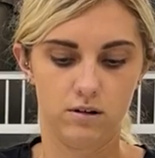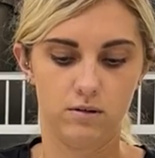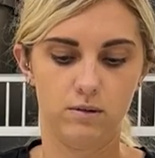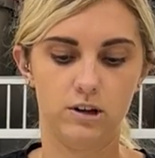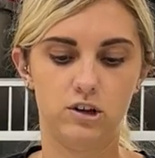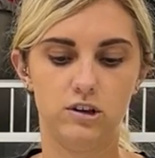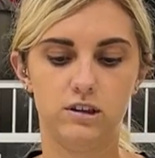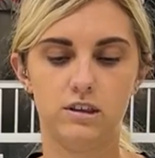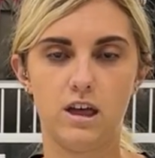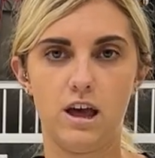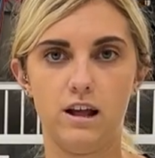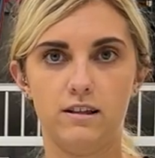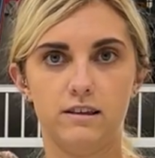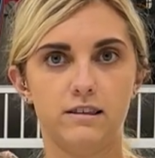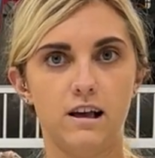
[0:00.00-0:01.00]
which is
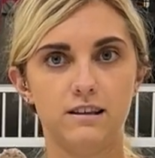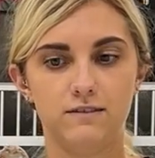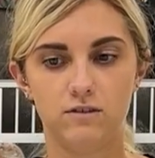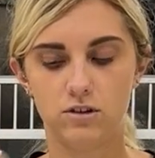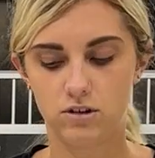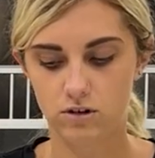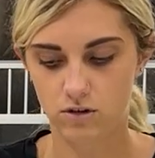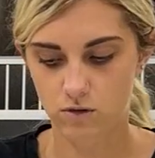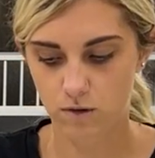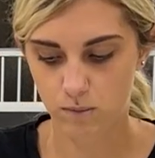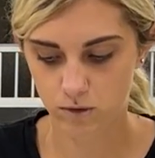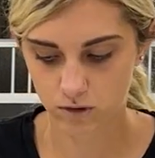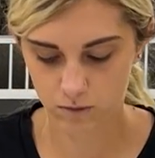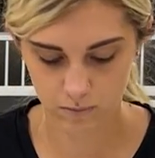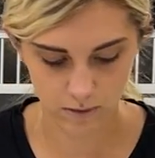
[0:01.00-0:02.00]
like the size of just your
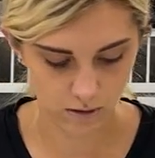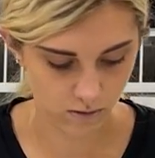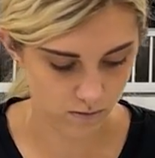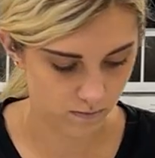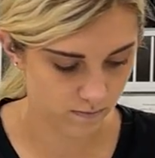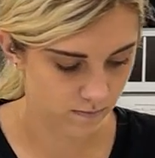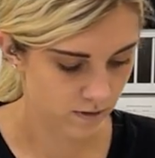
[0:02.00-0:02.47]
normal spoon.